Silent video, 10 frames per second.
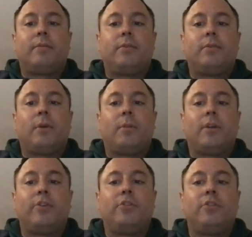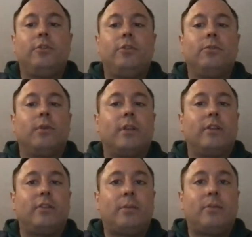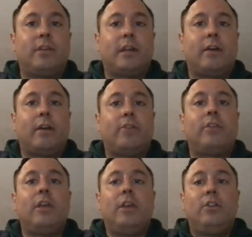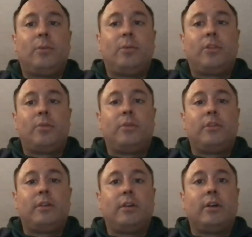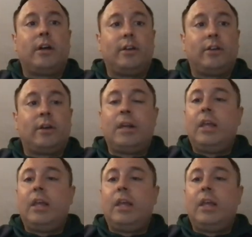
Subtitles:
So I'm going to choose one of these subject areas to put the material under.